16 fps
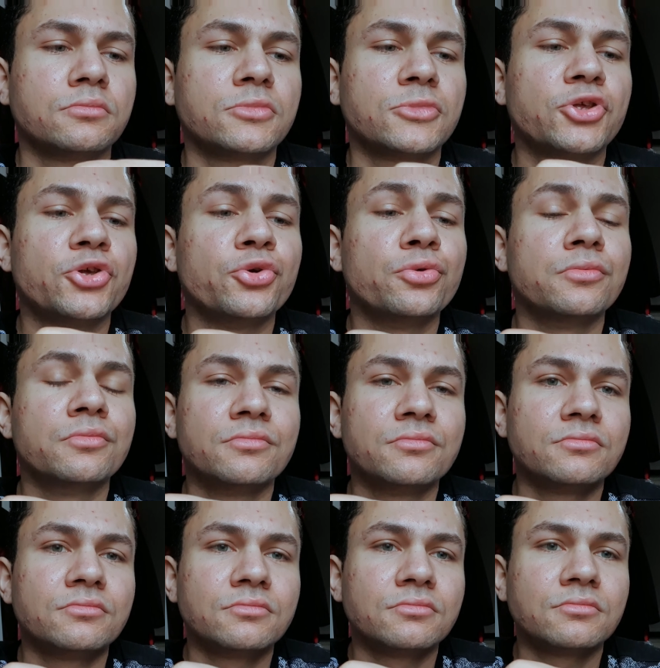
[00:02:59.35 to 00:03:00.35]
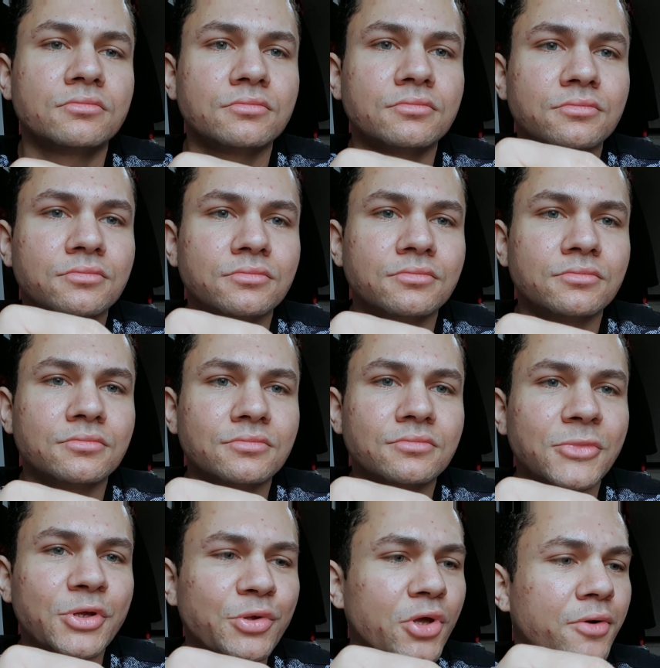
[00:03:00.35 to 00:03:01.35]
Cute.
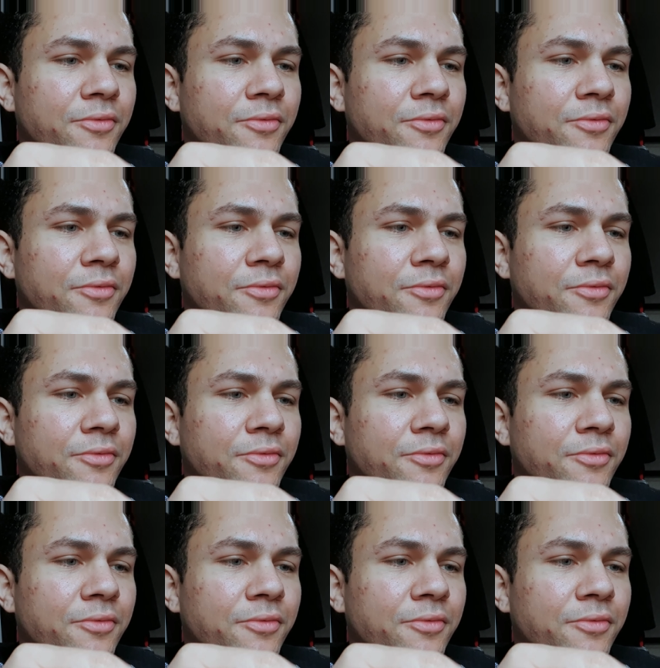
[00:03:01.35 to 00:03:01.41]
There you go.